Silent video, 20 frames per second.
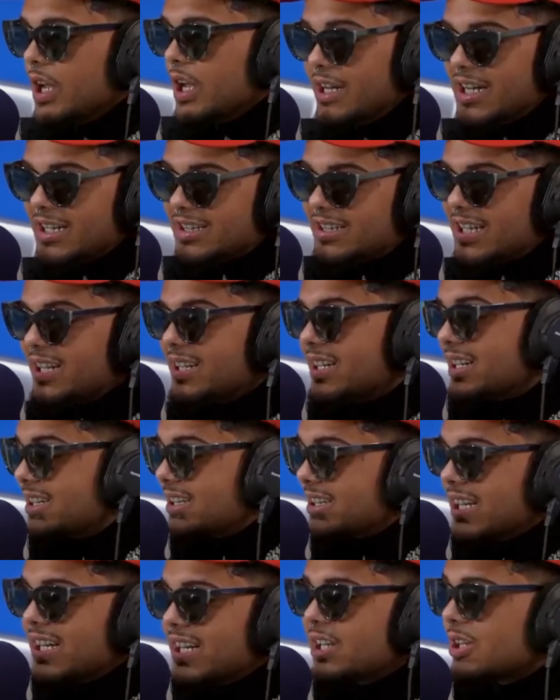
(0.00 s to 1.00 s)
this ain't a
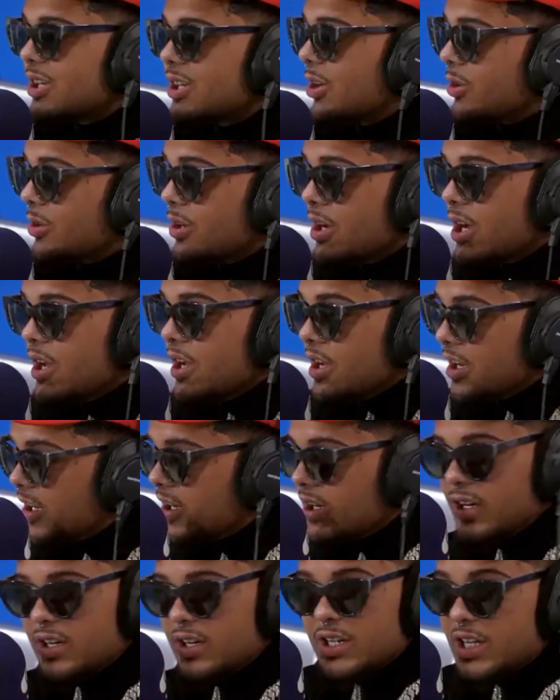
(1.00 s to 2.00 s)
single.
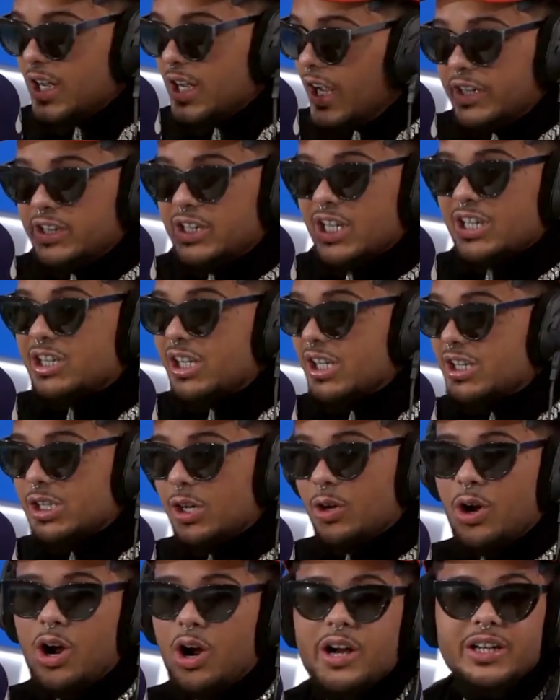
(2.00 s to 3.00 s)
This shit
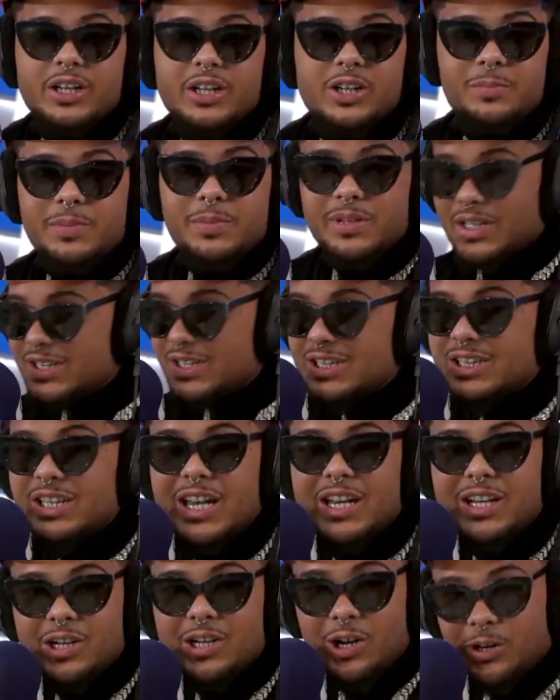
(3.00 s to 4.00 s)
so hard it could be a
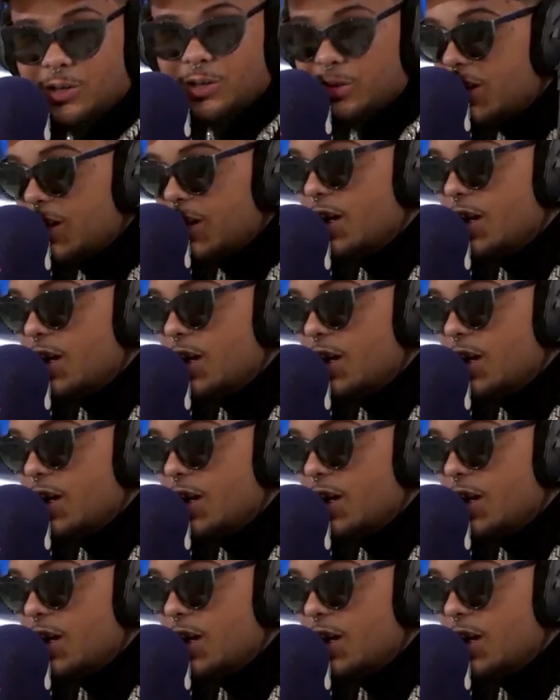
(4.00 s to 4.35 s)
single.